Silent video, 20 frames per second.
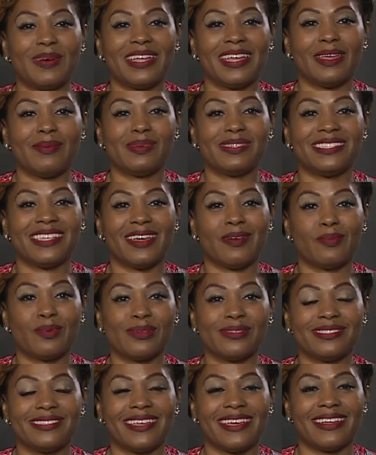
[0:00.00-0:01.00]
my name is
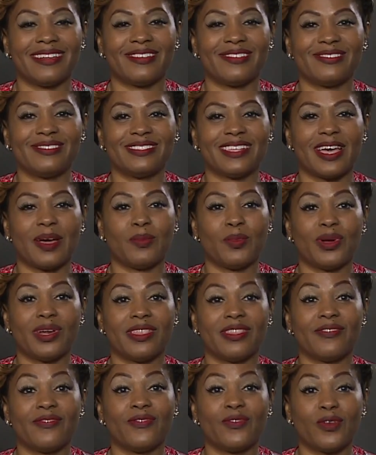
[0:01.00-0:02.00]
April Sanders. I'm one
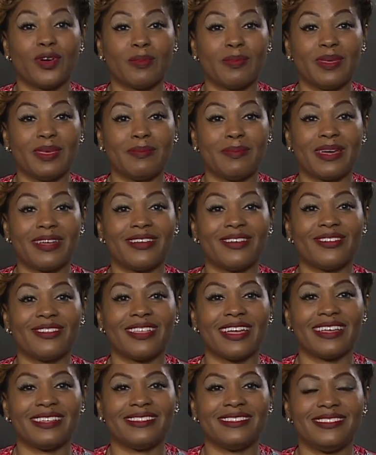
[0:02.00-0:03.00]
of the 4B Medical
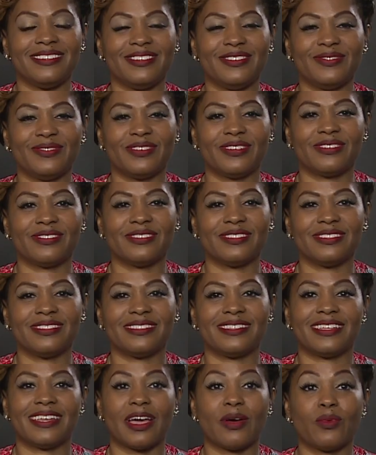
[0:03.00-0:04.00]
ICU
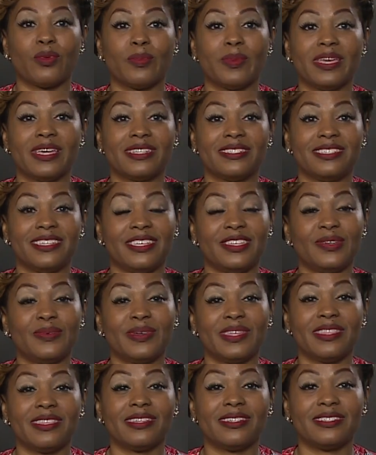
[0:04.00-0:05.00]
nurses, and I will be
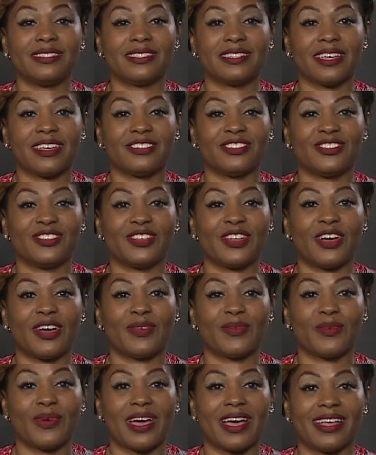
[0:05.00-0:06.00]
continuing the discussion
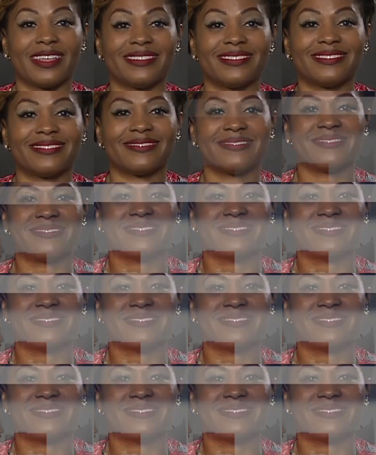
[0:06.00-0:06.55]
on Rass.